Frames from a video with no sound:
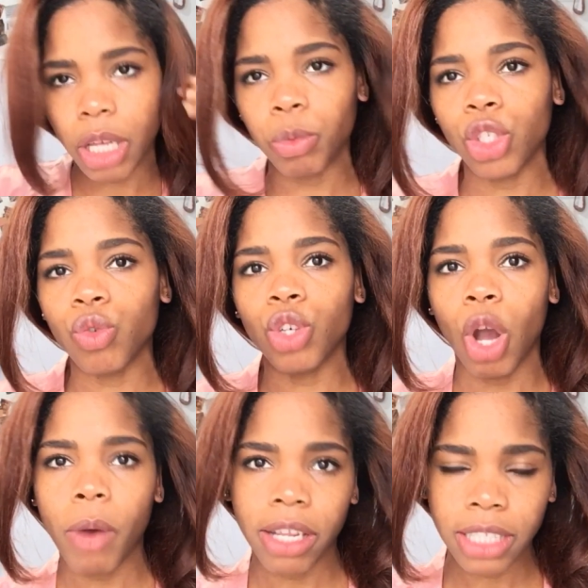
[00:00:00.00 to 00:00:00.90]
when you go
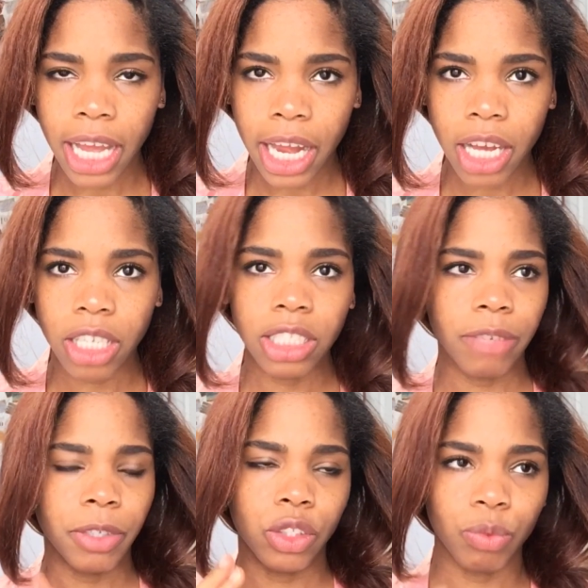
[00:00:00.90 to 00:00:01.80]
out the house, if
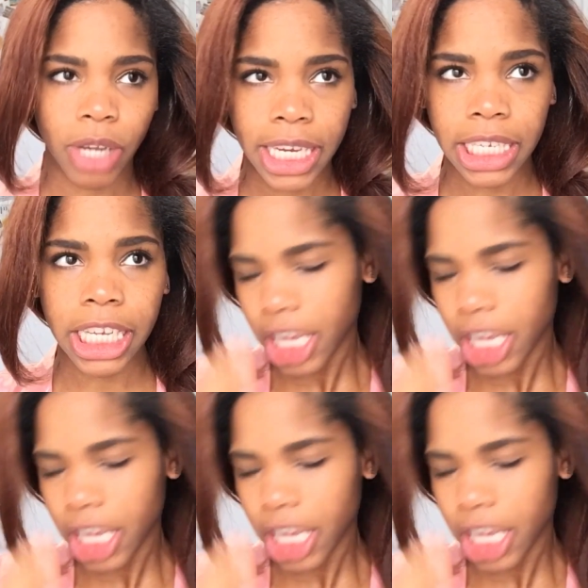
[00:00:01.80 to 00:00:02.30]
it's raining,